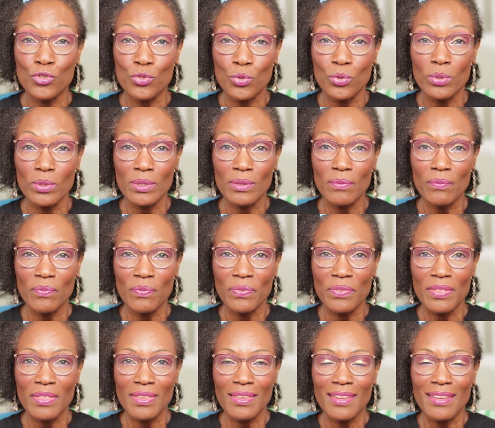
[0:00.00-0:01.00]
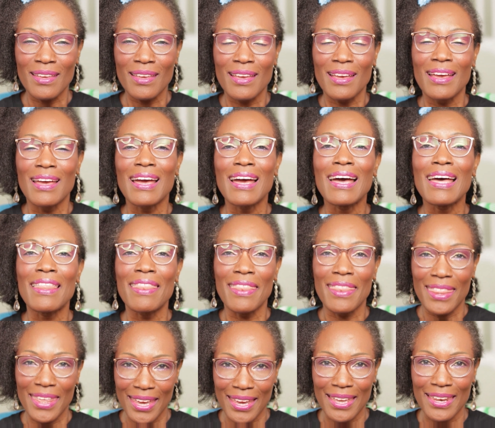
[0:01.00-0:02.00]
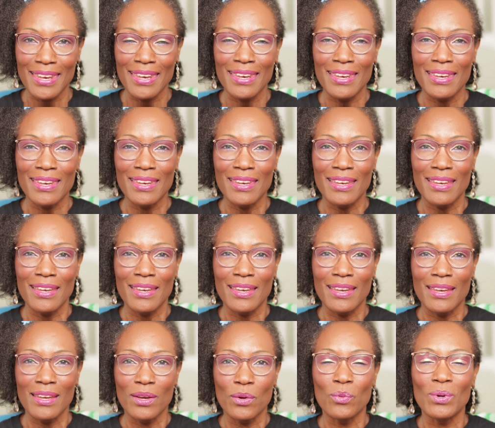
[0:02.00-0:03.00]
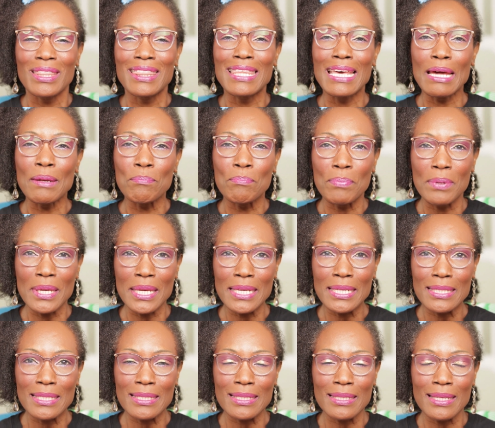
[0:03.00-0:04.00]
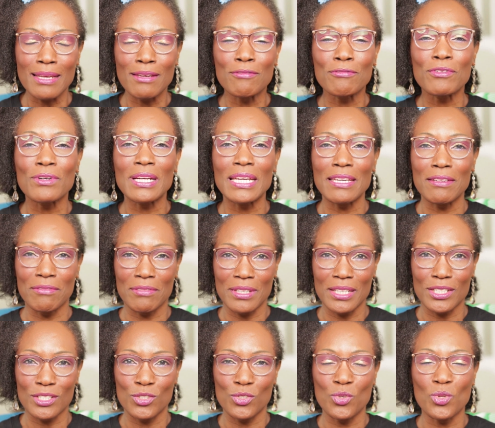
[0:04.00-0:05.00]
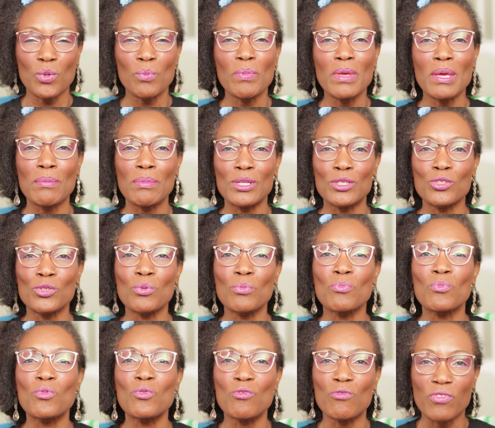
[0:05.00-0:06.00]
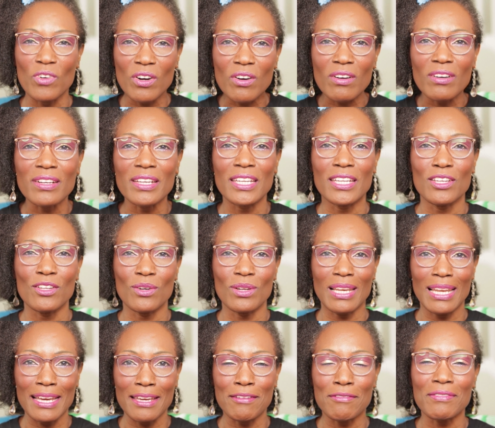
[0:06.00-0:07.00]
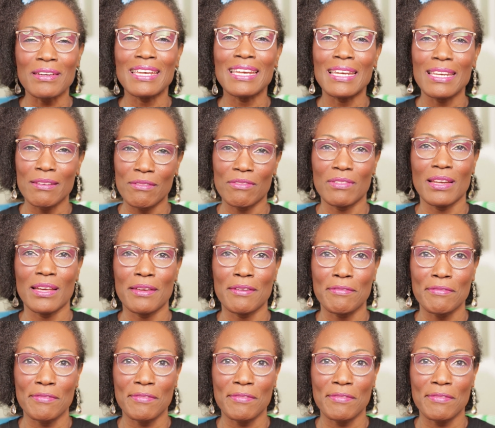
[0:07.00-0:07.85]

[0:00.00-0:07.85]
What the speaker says: soul. And then with that peace and forgiveness, you'll be able to move on in your life and live life.